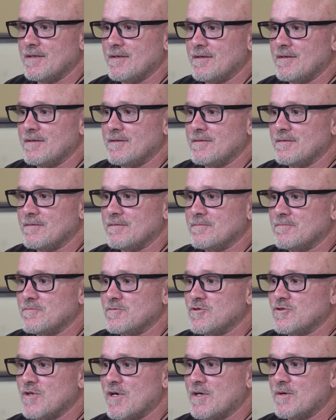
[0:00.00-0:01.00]
and
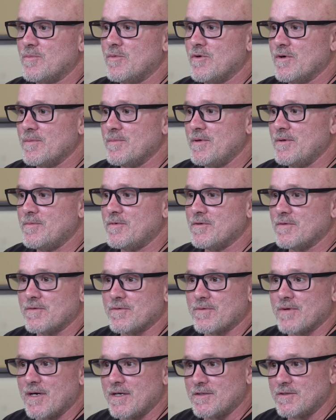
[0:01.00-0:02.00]
try to point people in
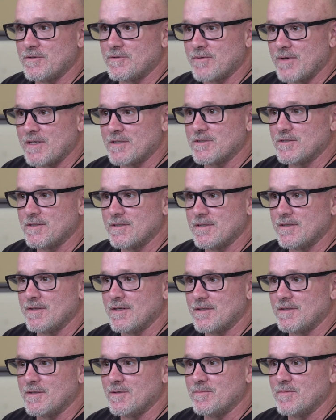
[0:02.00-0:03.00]
the right direction and
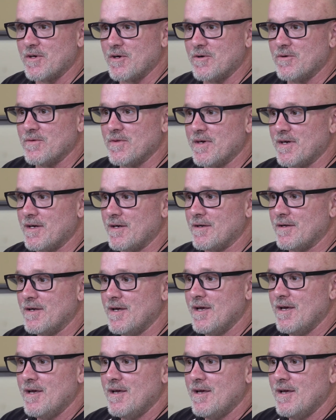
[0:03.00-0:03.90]
let them know that